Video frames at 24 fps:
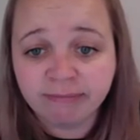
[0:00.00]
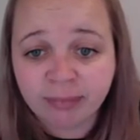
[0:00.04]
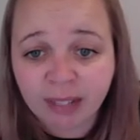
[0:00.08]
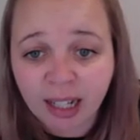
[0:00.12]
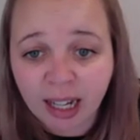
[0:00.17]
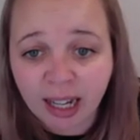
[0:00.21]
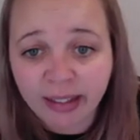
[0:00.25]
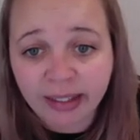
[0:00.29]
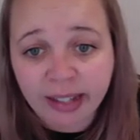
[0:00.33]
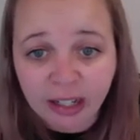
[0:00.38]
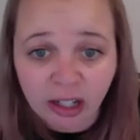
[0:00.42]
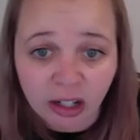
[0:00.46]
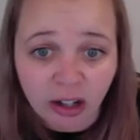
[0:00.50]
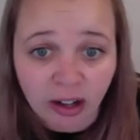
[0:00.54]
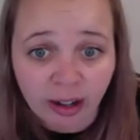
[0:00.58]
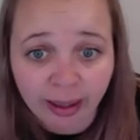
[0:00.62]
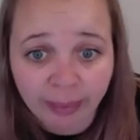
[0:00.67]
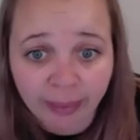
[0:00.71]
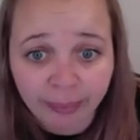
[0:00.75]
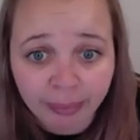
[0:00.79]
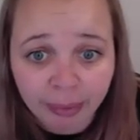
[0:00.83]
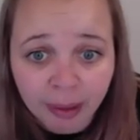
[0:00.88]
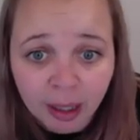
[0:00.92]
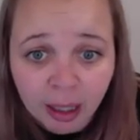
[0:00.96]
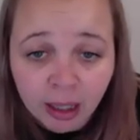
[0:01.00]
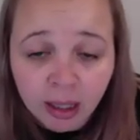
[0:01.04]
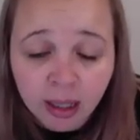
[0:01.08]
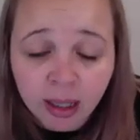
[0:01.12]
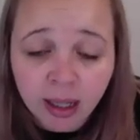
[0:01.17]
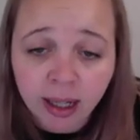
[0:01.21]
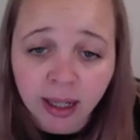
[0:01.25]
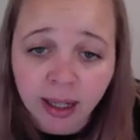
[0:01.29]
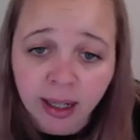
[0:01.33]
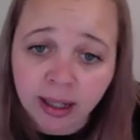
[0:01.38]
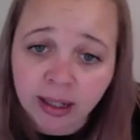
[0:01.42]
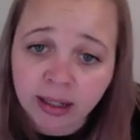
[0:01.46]
and they
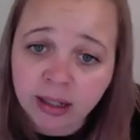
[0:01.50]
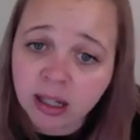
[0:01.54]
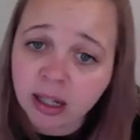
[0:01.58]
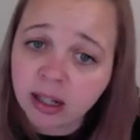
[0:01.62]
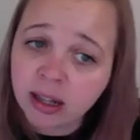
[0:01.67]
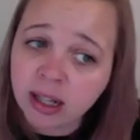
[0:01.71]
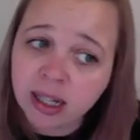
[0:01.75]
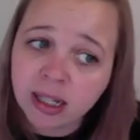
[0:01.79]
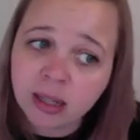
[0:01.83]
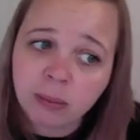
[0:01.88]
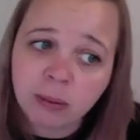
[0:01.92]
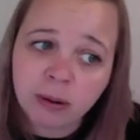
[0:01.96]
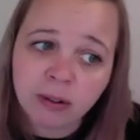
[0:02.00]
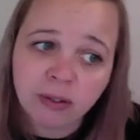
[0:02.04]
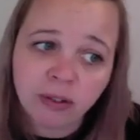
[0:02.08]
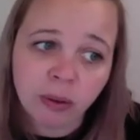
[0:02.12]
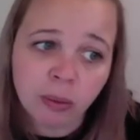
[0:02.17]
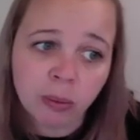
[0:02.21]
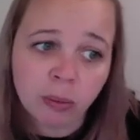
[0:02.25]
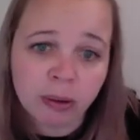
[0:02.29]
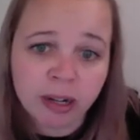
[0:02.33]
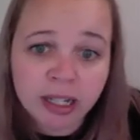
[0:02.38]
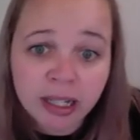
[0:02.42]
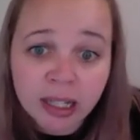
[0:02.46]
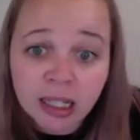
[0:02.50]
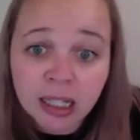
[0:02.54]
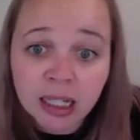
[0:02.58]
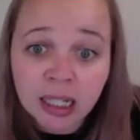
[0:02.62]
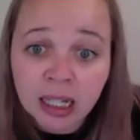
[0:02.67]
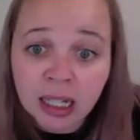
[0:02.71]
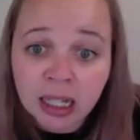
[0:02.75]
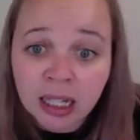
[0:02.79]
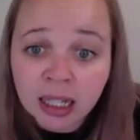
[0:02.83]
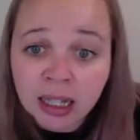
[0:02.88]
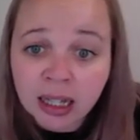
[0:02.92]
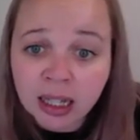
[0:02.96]
die. So there's a bit of a risk
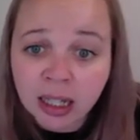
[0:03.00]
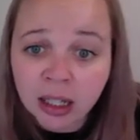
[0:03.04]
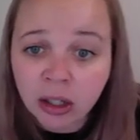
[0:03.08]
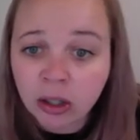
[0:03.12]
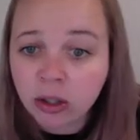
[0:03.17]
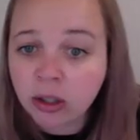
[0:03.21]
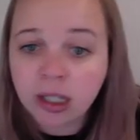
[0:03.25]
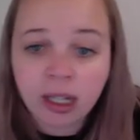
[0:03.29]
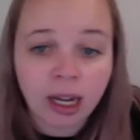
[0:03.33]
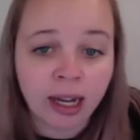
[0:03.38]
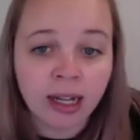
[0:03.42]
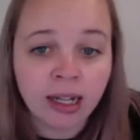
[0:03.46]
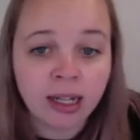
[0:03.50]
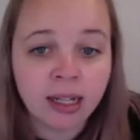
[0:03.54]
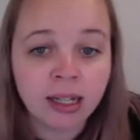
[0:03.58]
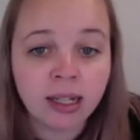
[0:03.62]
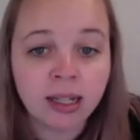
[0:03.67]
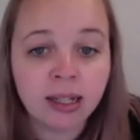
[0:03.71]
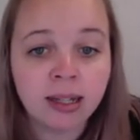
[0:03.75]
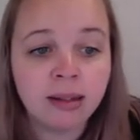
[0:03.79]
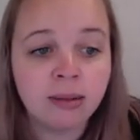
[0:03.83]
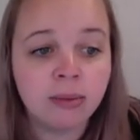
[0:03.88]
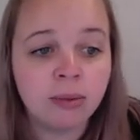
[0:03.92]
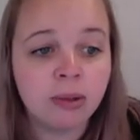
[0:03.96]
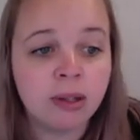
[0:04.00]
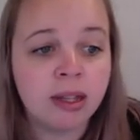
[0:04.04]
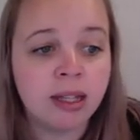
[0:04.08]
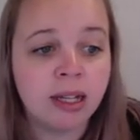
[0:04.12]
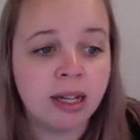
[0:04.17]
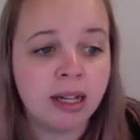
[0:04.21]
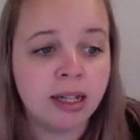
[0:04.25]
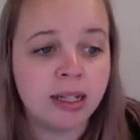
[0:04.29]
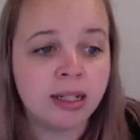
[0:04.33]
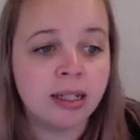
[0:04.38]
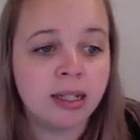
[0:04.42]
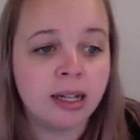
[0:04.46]
that you take with
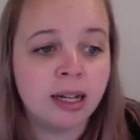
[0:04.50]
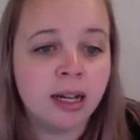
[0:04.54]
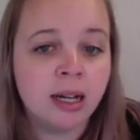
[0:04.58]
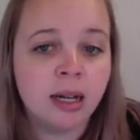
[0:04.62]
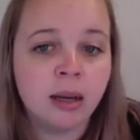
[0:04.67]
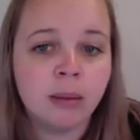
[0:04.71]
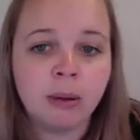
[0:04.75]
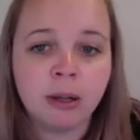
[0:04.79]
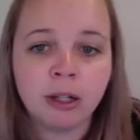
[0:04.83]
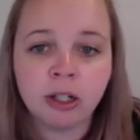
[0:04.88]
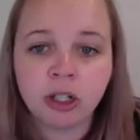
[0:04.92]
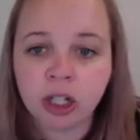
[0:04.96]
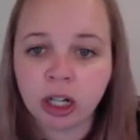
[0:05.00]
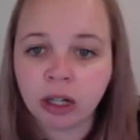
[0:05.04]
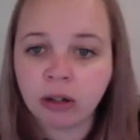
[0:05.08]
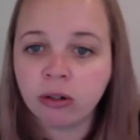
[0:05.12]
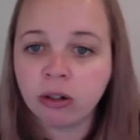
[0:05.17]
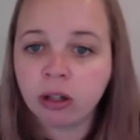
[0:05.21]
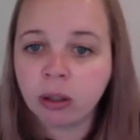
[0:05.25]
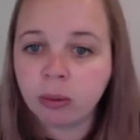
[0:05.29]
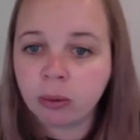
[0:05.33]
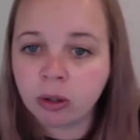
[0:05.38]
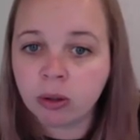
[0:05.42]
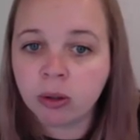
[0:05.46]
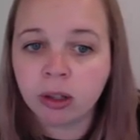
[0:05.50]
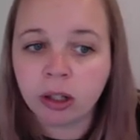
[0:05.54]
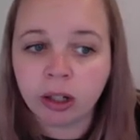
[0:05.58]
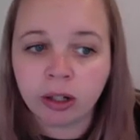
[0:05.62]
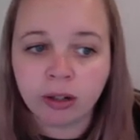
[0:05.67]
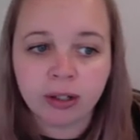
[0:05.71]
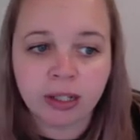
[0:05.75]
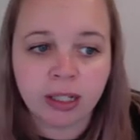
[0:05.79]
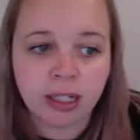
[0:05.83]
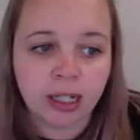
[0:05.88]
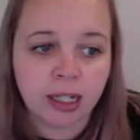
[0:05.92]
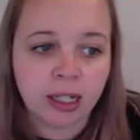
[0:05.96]
that, but generally we do a lot
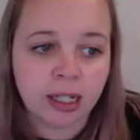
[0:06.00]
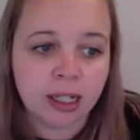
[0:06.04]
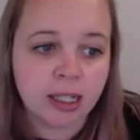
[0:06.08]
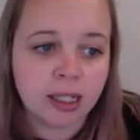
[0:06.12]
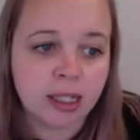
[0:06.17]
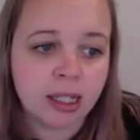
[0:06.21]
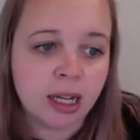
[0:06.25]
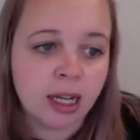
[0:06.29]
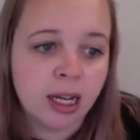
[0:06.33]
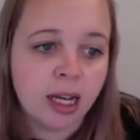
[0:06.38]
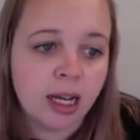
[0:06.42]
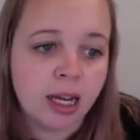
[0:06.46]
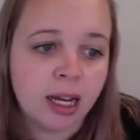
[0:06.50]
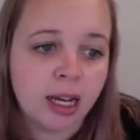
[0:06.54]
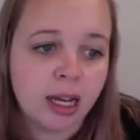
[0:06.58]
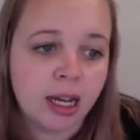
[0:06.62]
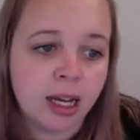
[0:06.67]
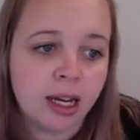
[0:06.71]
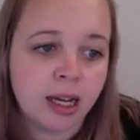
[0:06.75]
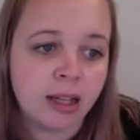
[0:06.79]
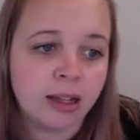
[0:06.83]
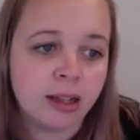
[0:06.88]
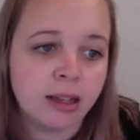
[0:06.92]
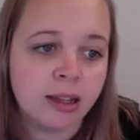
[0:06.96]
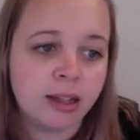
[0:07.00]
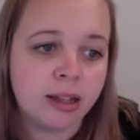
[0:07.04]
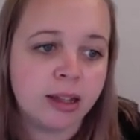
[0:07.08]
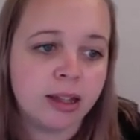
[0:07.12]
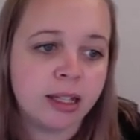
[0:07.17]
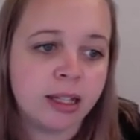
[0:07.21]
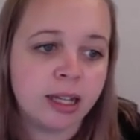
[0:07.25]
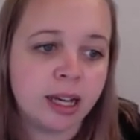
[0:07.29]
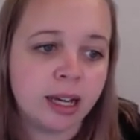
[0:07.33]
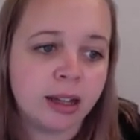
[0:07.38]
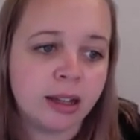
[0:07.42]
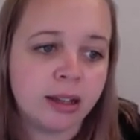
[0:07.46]
of studies.
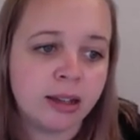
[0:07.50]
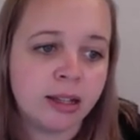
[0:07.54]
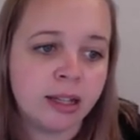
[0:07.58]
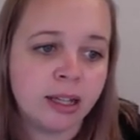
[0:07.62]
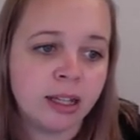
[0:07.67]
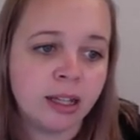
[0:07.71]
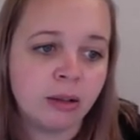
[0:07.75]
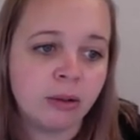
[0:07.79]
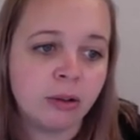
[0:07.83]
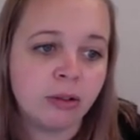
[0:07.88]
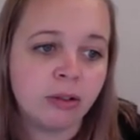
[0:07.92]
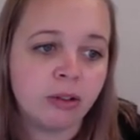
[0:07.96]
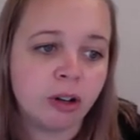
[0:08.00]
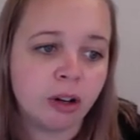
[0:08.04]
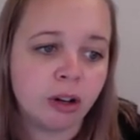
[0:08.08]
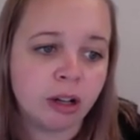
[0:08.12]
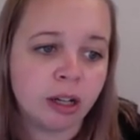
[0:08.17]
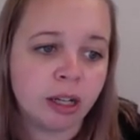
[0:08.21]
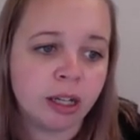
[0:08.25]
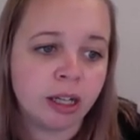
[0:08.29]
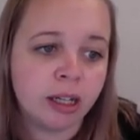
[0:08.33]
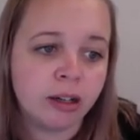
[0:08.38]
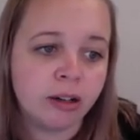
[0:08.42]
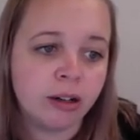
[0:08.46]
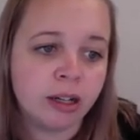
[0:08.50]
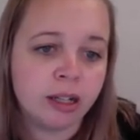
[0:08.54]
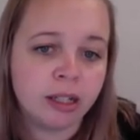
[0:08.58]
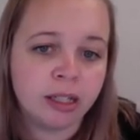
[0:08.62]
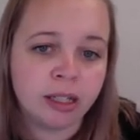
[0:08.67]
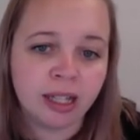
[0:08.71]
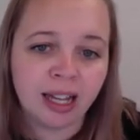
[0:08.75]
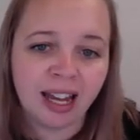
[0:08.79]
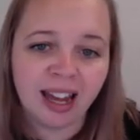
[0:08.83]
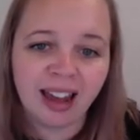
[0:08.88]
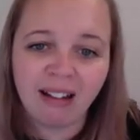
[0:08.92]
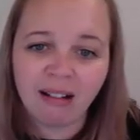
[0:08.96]
The other thing that we've got here is
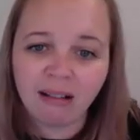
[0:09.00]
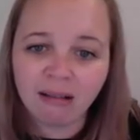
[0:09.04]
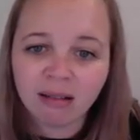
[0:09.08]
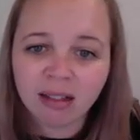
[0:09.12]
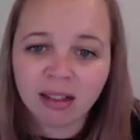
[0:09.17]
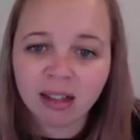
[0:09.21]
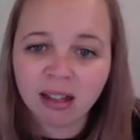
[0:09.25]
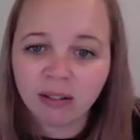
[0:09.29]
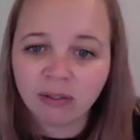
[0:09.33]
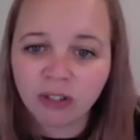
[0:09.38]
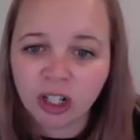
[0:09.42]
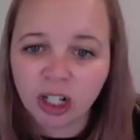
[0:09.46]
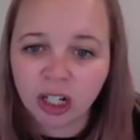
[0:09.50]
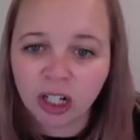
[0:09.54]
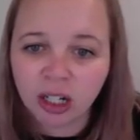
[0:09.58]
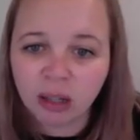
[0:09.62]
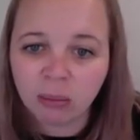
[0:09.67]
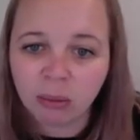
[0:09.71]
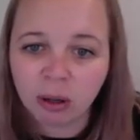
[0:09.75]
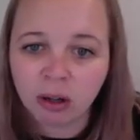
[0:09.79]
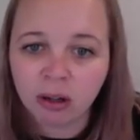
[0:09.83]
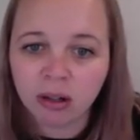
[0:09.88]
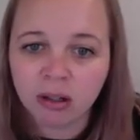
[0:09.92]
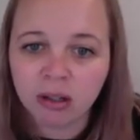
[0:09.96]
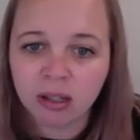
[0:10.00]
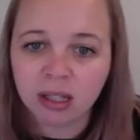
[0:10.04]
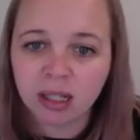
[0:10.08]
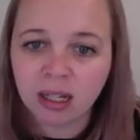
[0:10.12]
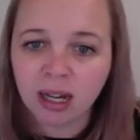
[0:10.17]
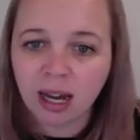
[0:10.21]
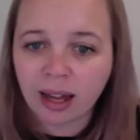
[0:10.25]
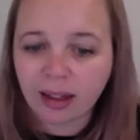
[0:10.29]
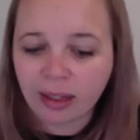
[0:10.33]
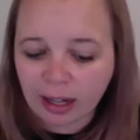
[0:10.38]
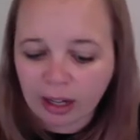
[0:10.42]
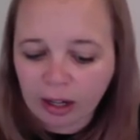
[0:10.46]
the health of GMOs.
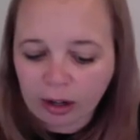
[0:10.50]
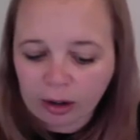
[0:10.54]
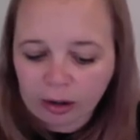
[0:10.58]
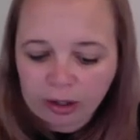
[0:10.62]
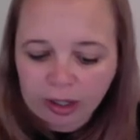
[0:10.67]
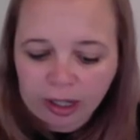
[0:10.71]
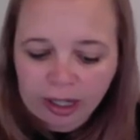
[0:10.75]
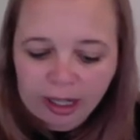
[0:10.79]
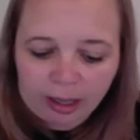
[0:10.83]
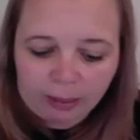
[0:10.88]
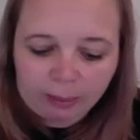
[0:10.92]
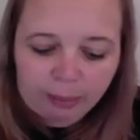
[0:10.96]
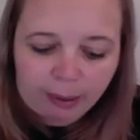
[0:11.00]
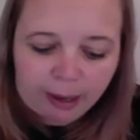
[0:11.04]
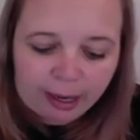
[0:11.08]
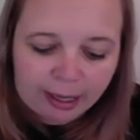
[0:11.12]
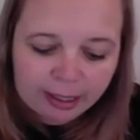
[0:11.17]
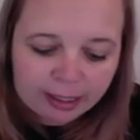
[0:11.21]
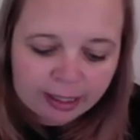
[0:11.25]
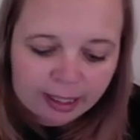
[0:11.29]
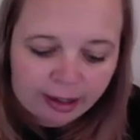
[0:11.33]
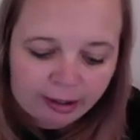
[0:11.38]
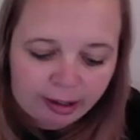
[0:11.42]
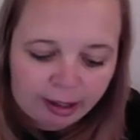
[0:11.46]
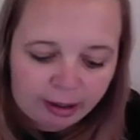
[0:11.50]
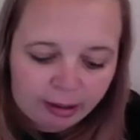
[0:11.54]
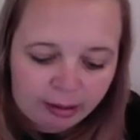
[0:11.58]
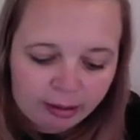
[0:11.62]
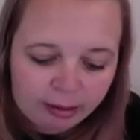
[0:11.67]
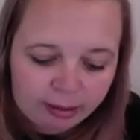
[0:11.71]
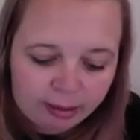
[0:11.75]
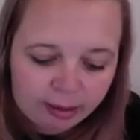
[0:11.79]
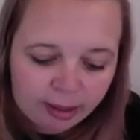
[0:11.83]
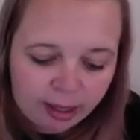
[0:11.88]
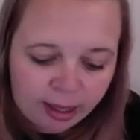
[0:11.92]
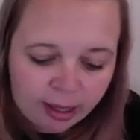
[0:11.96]
Are they going to impact our
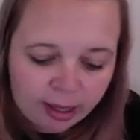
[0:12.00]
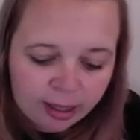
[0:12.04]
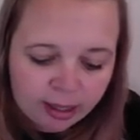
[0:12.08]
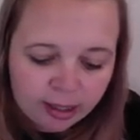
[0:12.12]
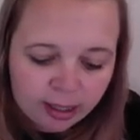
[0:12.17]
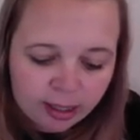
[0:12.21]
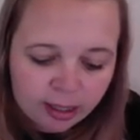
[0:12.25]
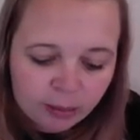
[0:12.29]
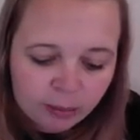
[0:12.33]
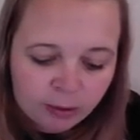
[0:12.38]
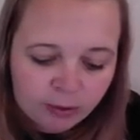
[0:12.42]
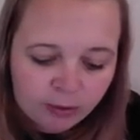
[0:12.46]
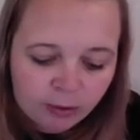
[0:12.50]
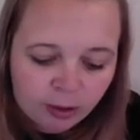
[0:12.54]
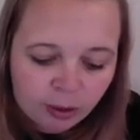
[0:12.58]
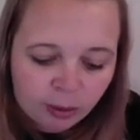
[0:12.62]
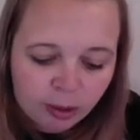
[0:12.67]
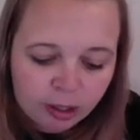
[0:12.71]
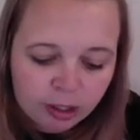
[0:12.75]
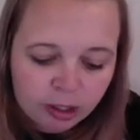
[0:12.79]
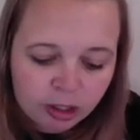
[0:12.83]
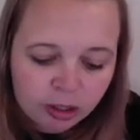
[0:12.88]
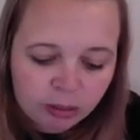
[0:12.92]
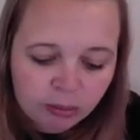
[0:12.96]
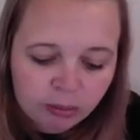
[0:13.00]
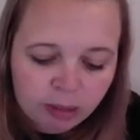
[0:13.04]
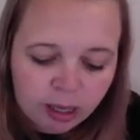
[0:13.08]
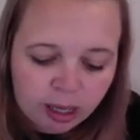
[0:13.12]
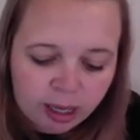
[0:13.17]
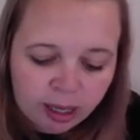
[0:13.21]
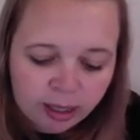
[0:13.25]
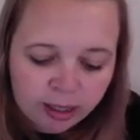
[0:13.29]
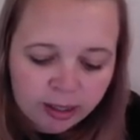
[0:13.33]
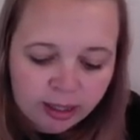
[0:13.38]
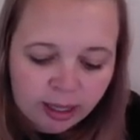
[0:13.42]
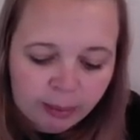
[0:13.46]
health? So it's a bit of a question
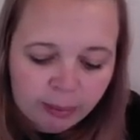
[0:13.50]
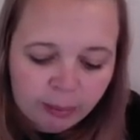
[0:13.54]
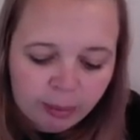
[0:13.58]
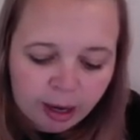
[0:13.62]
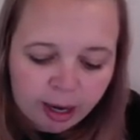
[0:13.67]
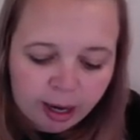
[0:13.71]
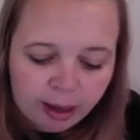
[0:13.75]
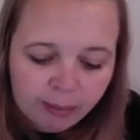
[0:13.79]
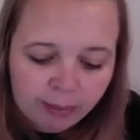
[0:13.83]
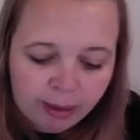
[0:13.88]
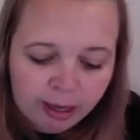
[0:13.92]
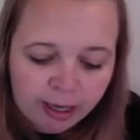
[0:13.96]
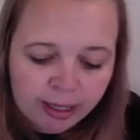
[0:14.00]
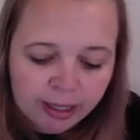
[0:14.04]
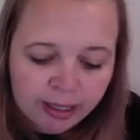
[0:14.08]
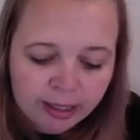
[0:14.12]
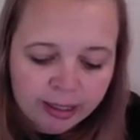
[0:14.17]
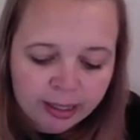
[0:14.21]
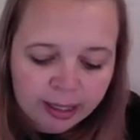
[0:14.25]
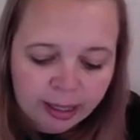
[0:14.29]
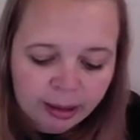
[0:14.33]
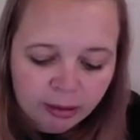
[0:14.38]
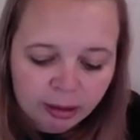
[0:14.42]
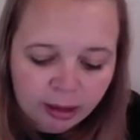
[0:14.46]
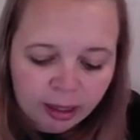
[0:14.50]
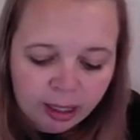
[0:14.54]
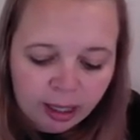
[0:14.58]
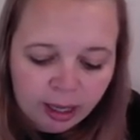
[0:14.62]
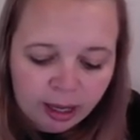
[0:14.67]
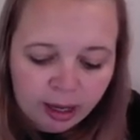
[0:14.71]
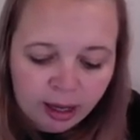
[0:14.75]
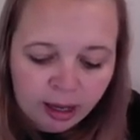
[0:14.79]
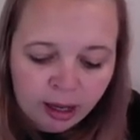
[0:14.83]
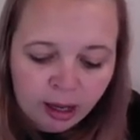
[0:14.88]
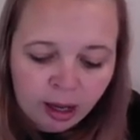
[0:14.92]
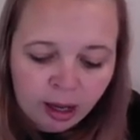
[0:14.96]
mark. They might make us healthier